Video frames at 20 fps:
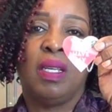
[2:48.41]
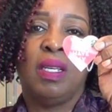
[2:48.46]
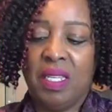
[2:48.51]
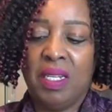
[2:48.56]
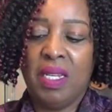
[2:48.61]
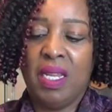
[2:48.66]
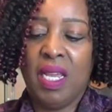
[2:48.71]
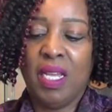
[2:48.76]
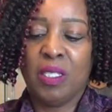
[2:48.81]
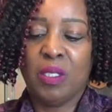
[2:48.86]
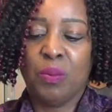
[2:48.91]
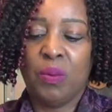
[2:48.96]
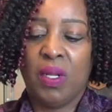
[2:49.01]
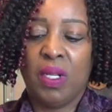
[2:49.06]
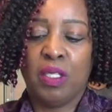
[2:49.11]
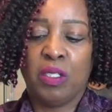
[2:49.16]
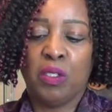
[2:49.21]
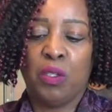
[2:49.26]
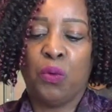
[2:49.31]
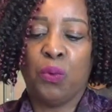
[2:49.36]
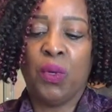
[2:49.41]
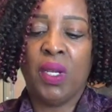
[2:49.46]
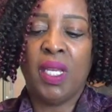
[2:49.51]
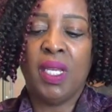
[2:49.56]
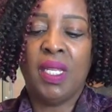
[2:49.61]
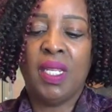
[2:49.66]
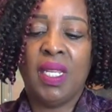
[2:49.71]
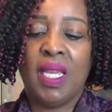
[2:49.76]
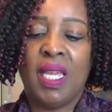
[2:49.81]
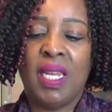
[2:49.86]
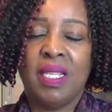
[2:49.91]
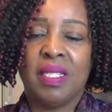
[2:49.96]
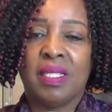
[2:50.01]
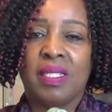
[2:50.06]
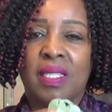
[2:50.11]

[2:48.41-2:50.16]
The next one is green and it